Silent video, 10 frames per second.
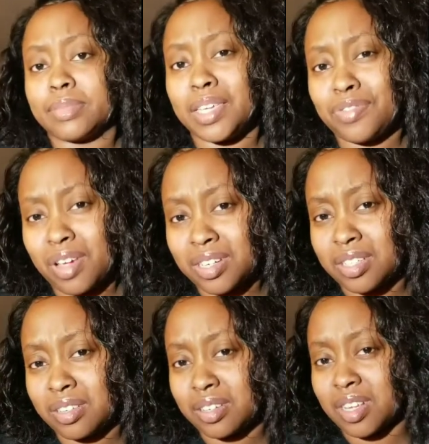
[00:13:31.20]
If you actually
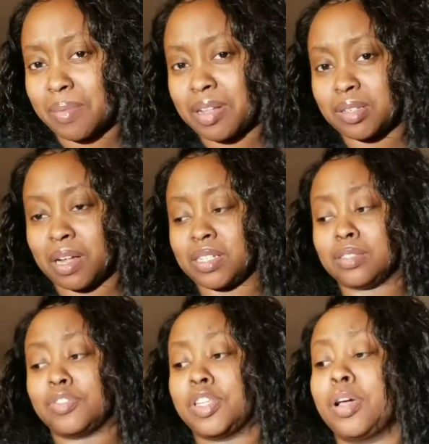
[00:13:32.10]
took your time out to watch
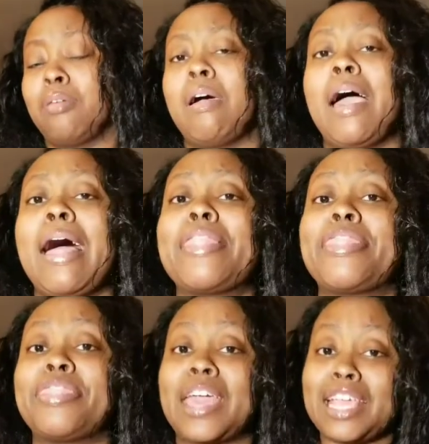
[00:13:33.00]
this video,
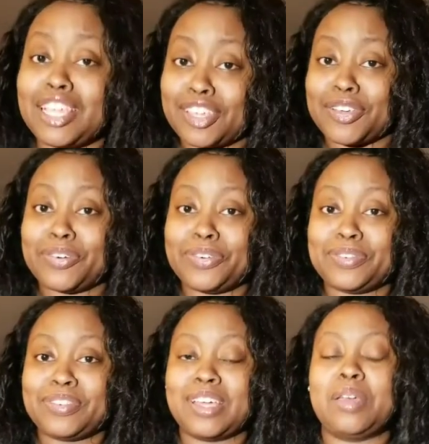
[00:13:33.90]
thank you.
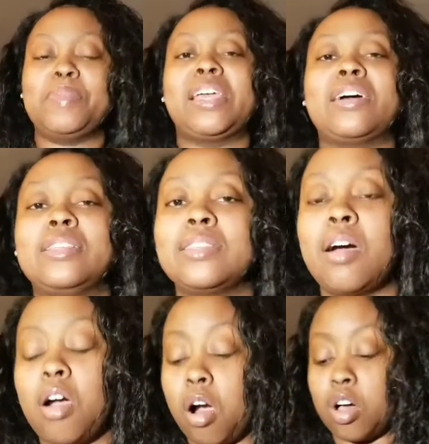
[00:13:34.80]
Because
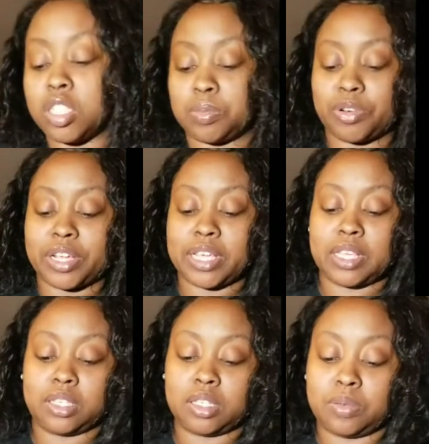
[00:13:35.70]
all support
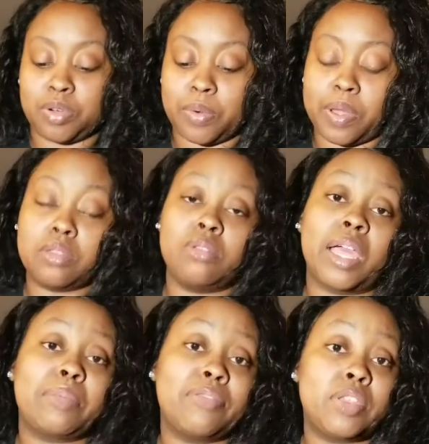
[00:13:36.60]
is good support, whether you
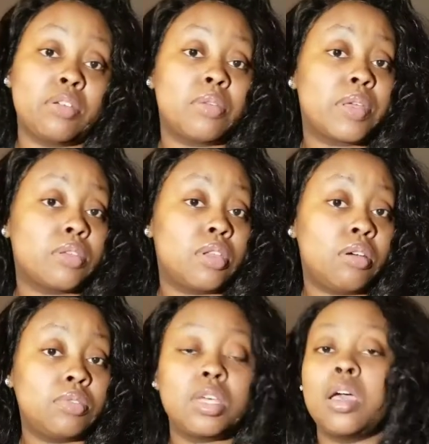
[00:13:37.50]
like my video or whether you
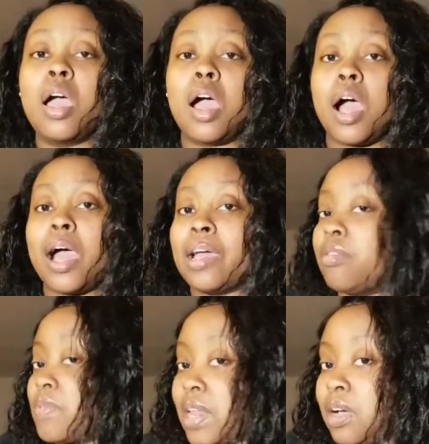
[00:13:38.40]
don't. I
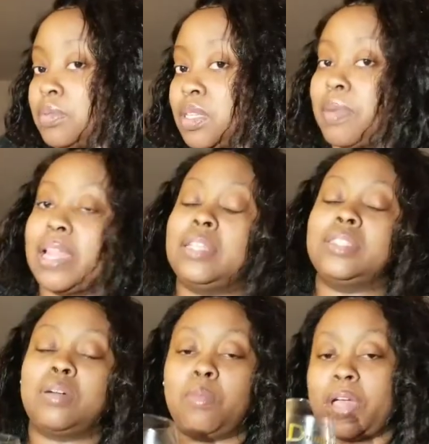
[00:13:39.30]
hope that I helped somebody in
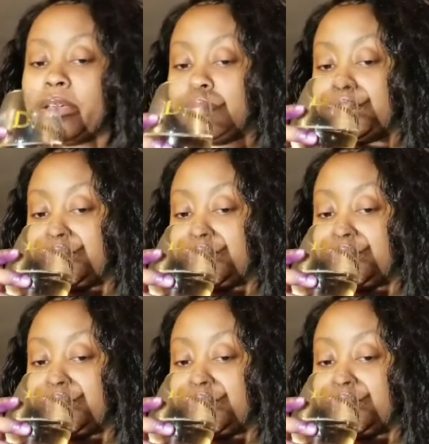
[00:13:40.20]
some way.